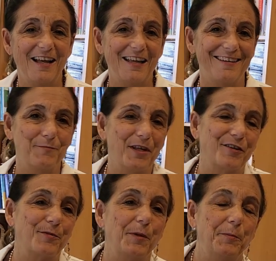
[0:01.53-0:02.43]
Hi, I'm
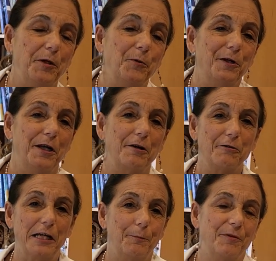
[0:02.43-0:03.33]
Dr. Mimi
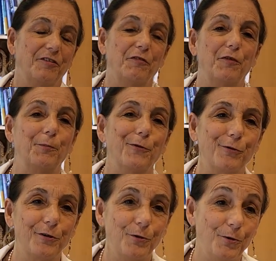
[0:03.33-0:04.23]
Guarneri at Pacific
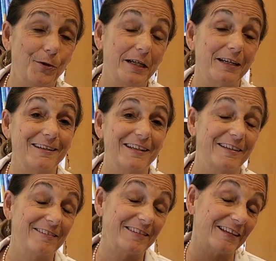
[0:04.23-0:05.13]
Pearl La Jolla,
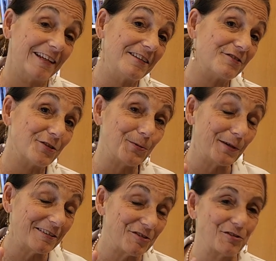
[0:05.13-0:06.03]
and today's
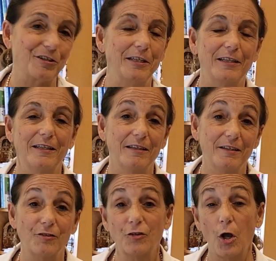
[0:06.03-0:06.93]
question
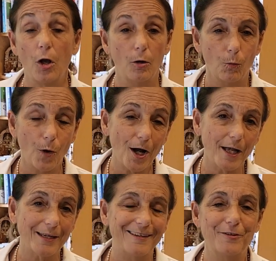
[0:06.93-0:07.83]
is,
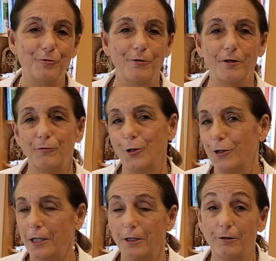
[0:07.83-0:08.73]
why integrative
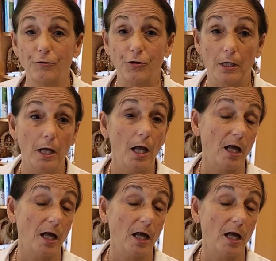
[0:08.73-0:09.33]
cardiology?